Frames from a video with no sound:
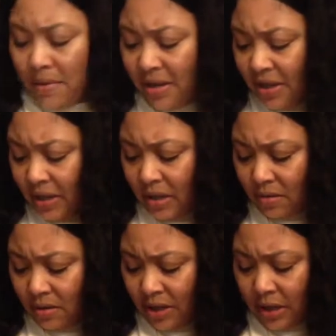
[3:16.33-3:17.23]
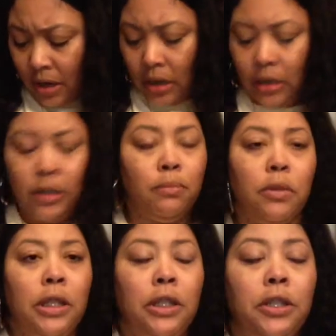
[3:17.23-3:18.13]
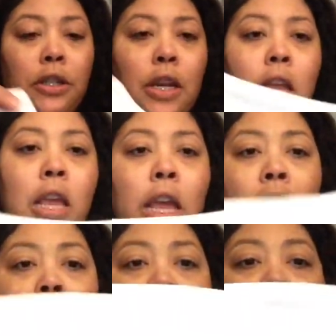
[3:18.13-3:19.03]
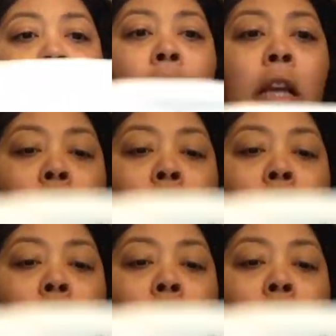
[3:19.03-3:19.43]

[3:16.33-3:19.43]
it's just a little simple t-shirt, and it just says